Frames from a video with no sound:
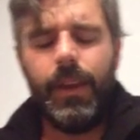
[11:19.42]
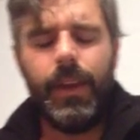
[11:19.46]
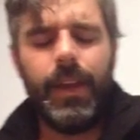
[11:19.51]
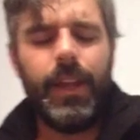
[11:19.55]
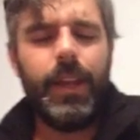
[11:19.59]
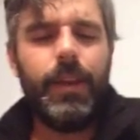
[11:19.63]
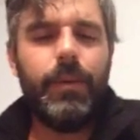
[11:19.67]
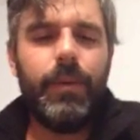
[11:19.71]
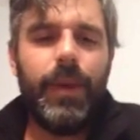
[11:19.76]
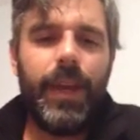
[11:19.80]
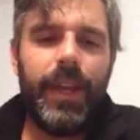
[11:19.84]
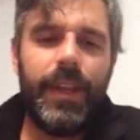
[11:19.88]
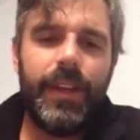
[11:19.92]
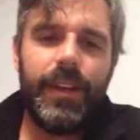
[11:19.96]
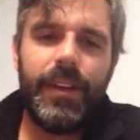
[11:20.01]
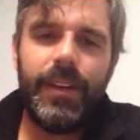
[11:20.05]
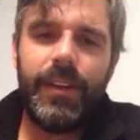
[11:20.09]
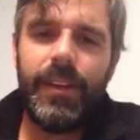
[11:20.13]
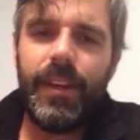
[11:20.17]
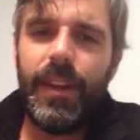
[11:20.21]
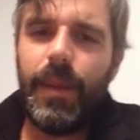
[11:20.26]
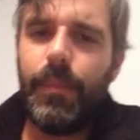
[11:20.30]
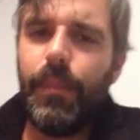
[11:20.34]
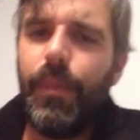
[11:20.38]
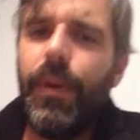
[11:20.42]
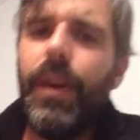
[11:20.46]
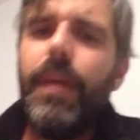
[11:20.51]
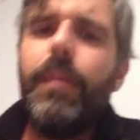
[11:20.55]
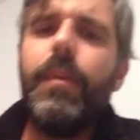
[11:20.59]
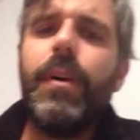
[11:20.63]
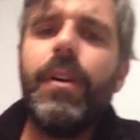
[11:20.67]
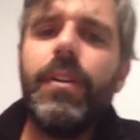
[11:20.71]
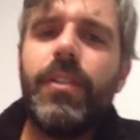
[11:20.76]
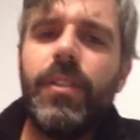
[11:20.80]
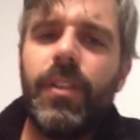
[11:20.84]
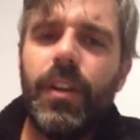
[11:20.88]
Anyway, that pretty
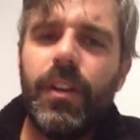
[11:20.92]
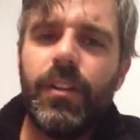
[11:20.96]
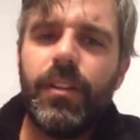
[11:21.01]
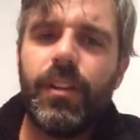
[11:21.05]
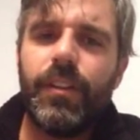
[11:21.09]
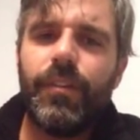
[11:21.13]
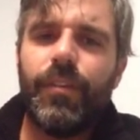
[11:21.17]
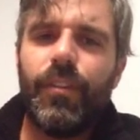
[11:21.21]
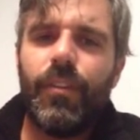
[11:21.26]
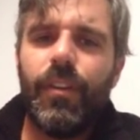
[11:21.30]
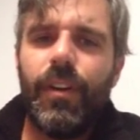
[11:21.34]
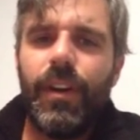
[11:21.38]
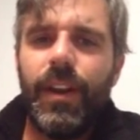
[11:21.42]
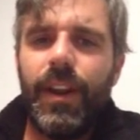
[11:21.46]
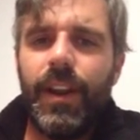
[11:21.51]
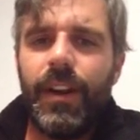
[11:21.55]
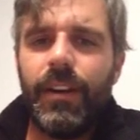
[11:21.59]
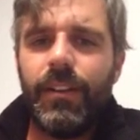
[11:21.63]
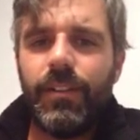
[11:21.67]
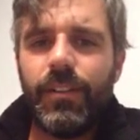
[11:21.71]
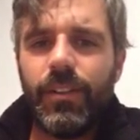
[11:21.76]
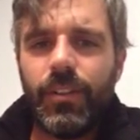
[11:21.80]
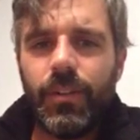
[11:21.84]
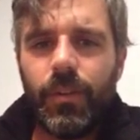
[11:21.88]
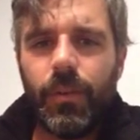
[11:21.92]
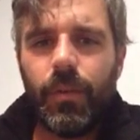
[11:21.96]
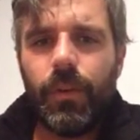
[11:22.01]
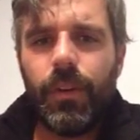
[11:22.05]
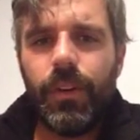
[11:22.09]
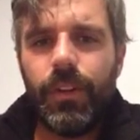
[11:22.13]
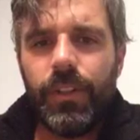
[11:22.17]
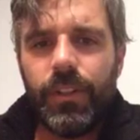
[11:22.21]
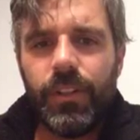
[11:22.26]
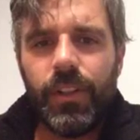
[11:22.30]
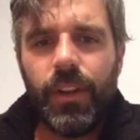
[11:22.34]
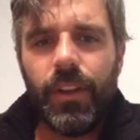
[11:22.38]
much does it for another
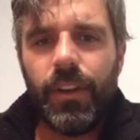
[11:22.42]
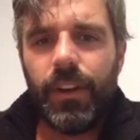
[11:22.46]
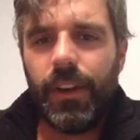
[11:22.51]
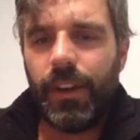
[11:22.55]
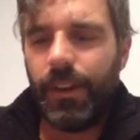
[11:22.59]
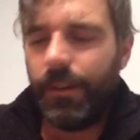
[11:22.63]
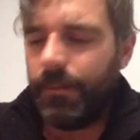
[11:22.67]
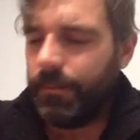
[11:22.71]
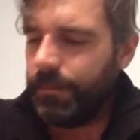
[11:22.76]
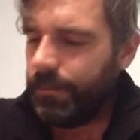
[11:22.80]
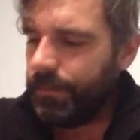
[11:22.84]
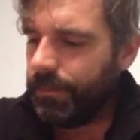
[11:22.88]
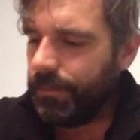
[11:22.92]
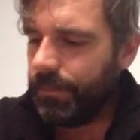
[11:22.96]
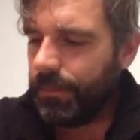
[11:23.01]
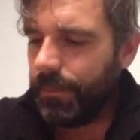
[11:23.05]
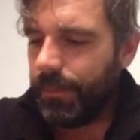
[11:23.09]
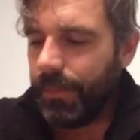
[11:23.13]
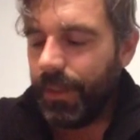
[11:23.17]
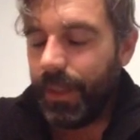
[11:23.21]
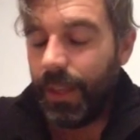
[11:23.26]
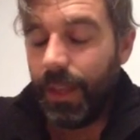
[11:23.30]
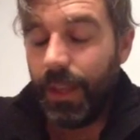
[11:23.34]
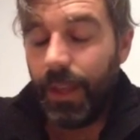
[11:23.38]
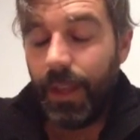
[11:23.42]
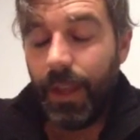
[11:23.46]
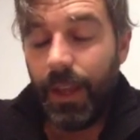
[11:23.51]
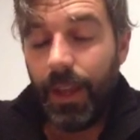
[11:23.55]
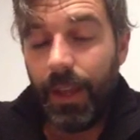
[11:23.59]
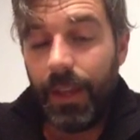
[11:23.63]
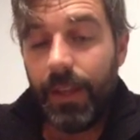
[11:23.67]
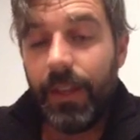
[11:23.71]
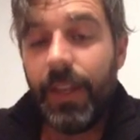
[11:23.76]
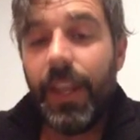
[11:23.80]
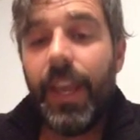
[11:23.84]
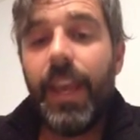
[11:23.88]
Story Sunday.
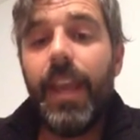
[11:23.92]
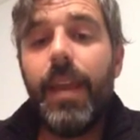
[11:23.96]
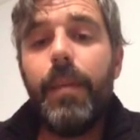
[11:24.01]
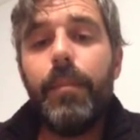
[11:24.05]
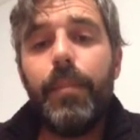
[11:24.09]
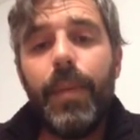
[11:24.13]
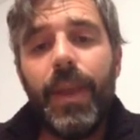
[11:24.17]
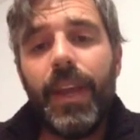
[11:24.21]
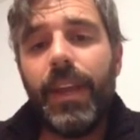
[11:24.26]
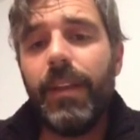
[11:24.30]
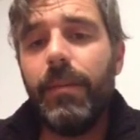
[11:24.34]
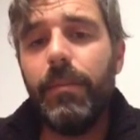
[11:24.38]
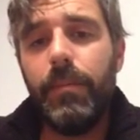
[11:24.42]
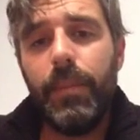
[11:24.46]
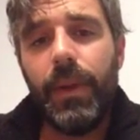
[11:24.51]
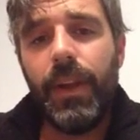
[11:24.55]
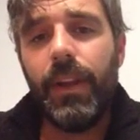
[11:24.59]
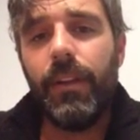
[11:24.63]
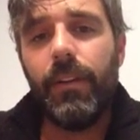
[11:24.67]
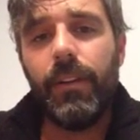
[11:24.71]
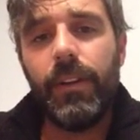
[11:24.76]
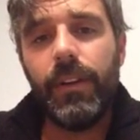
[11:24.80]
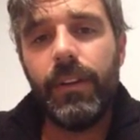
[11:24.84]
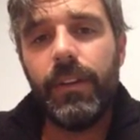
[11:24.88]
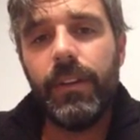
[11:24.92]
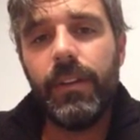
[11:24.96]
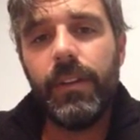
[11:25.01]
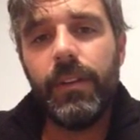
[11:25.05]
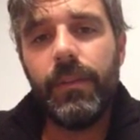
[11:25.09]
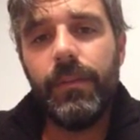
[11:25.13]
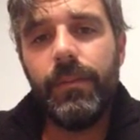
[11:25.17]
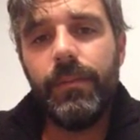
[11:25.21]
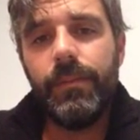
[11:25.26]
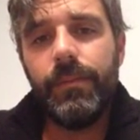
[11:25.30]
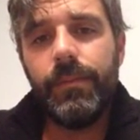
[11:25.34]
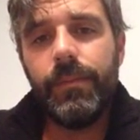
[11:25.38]
A day picking berries.
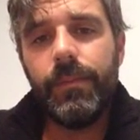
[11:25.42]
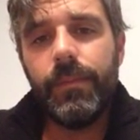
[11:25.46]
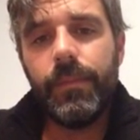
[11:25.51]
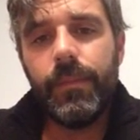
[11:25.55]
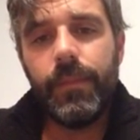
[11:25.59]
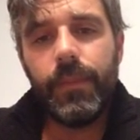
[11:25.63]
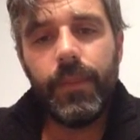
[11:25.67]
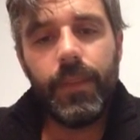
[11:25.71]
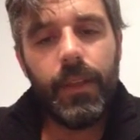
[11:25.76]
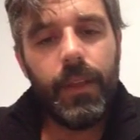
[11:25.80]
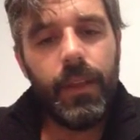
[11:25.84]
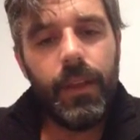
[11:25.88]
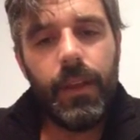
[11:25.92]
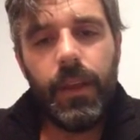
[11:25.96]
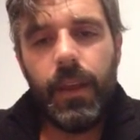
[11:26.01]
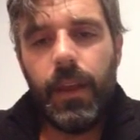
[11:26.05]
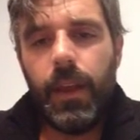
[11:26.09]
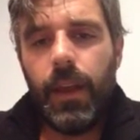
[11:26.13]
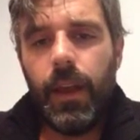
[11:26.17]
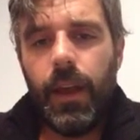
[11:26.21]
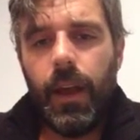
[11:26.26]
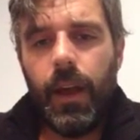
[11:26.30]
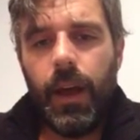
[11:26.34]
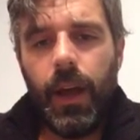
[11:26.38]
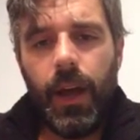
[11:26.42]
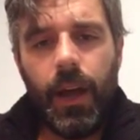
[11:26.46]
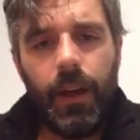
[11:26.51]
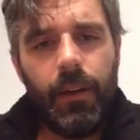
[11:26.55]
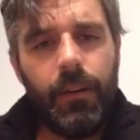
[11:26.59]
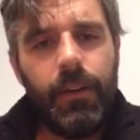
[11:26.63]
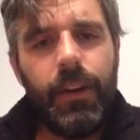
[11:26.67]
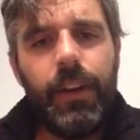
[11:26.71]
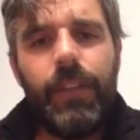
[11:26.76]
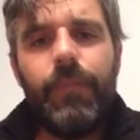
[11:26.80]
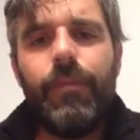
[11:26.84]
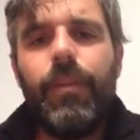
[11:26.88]

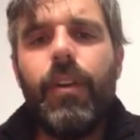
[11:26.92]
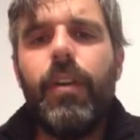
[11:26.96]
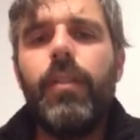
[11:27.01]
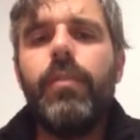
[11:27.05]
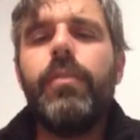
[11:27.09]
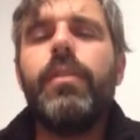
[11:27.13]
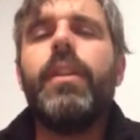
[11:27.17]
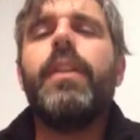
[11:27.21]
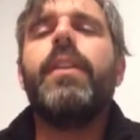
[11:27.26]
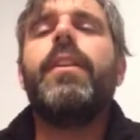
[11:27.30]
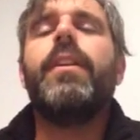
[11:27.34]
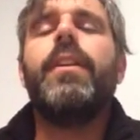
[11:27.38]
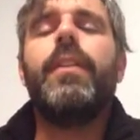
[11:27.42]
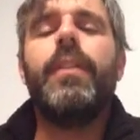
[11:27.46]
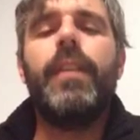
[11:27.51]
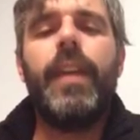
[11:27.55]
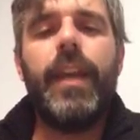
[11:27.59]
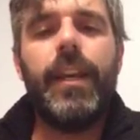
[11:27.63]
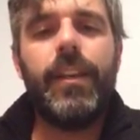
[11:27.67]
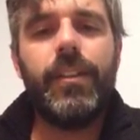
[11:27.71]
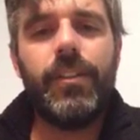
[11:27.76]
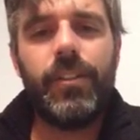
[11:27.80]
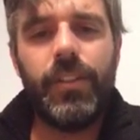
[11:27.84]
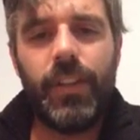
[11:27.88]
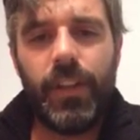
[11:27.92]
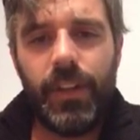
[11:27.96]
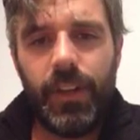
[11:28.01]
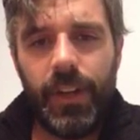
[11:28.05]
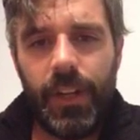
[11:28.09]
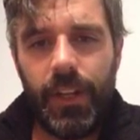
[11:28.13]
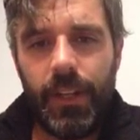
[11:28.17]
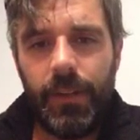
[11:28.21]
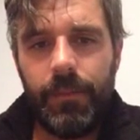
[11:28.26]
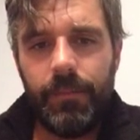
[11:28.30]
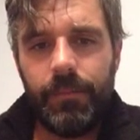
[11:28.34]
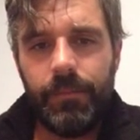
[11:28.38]
Alright, folks, until next
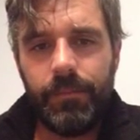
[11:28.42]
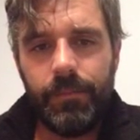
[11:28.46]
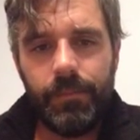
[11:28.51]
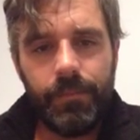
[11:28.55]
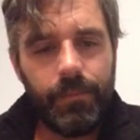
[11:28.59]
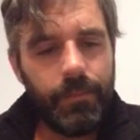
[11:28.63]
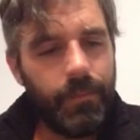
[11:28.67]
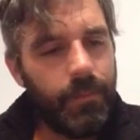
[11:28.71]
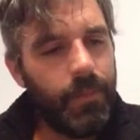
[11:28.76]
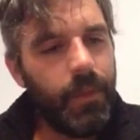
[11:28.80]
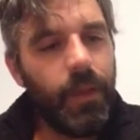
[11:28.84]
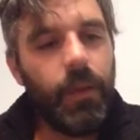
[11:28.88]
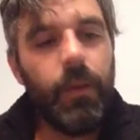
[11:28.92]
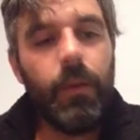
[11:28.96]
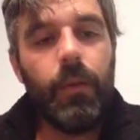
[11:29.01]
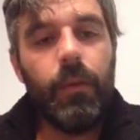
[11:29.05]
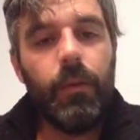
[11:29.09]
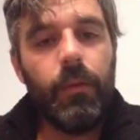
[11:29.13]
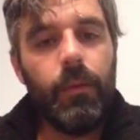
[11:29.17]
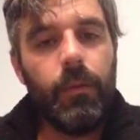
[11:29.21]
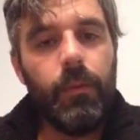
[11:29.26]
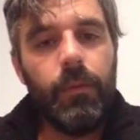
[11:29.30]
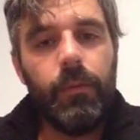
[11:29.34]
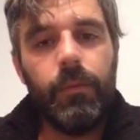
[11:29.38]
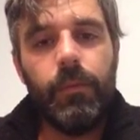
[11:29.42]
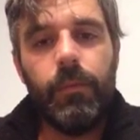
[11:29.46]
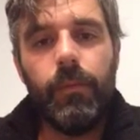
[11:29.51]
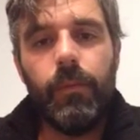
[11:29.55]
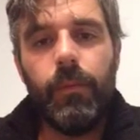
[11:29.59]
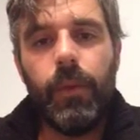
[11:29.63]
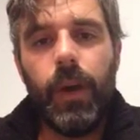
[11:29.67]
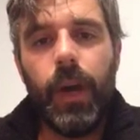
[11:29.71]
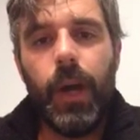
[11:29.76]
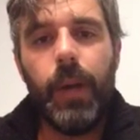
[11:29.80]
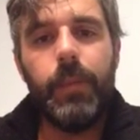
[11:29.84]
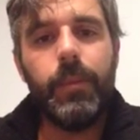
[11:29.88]
Sunday,
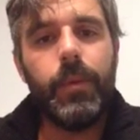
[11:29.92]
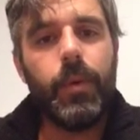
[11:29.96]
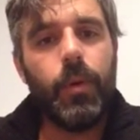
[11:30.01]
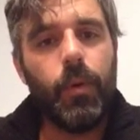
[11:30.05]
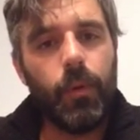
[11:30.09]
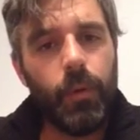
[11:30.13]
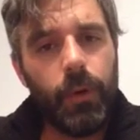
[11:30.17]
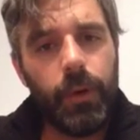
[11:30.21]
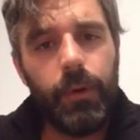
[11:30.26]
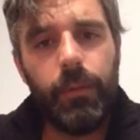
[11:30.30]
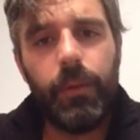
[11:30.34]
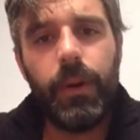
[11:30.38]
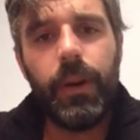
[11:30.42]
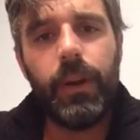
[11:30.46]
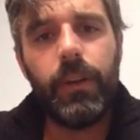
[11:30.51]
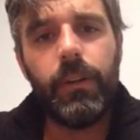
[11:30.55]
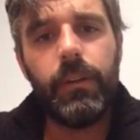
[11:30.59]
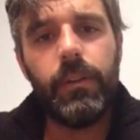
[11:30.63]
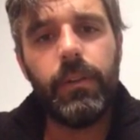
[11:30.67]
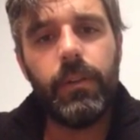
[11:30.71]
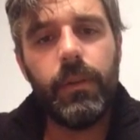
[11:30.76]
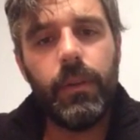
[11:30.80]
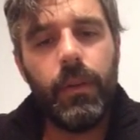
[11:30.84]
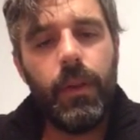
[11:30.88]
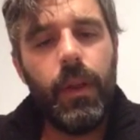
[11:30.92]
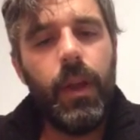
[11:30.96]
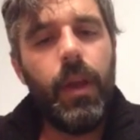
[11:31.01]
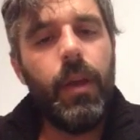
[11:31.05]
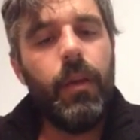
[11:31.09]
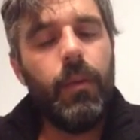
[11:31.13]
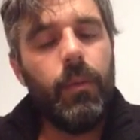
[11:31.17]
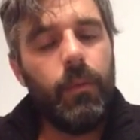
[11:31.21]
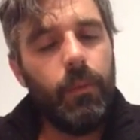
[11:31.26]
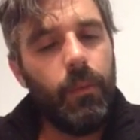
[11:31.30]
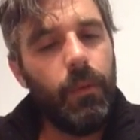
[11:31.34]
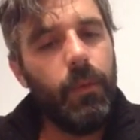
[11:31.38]
I'm Corey Reynolds.
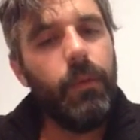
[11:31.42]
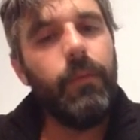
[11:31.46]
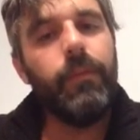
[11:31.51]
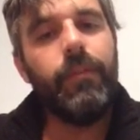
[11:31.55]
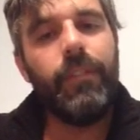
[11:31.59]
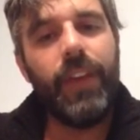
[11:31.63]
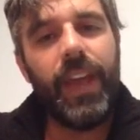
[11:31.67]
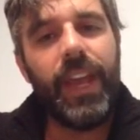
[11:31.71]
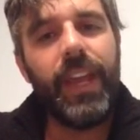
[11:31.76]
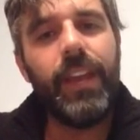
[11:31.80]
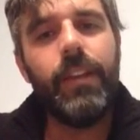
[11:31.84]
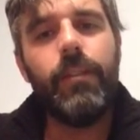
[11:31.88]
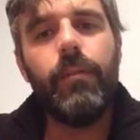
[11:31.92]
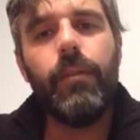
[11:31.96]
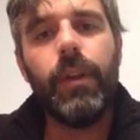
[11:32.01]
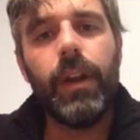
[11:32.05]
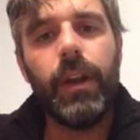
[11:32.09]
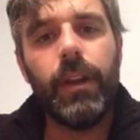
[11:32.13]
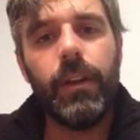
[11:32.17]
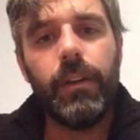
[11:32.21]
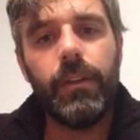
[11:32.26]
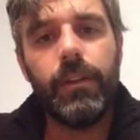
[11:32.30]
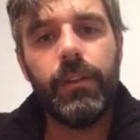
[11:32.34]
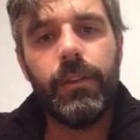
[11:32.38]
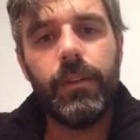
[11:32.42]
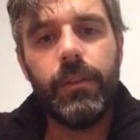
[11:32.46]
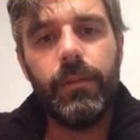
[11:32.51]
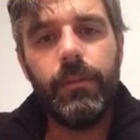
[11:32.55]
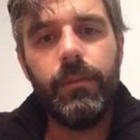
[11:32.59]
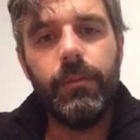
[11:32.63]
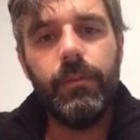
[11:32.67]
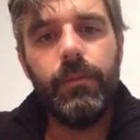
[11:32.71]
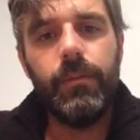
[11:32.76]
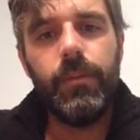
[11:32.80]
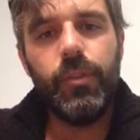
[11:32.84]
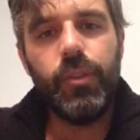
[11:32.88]
We're Reynolds.
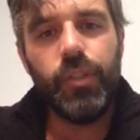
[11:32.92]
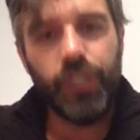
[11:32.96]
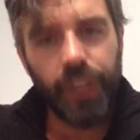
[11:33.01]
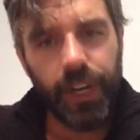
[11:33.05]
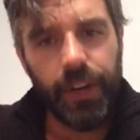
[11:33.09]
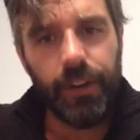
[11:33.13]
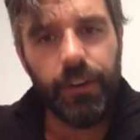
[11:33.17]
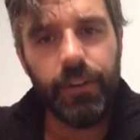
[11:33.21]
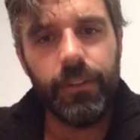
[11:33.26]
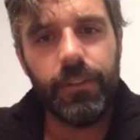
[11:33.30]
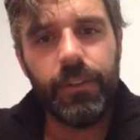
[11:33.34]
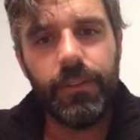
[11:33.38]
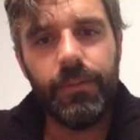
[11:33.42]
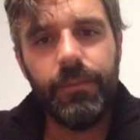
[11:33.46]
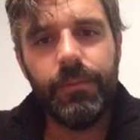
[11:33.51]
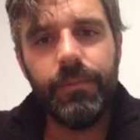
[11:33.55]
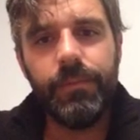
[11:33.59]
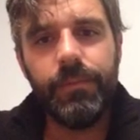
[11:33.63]
Cheers.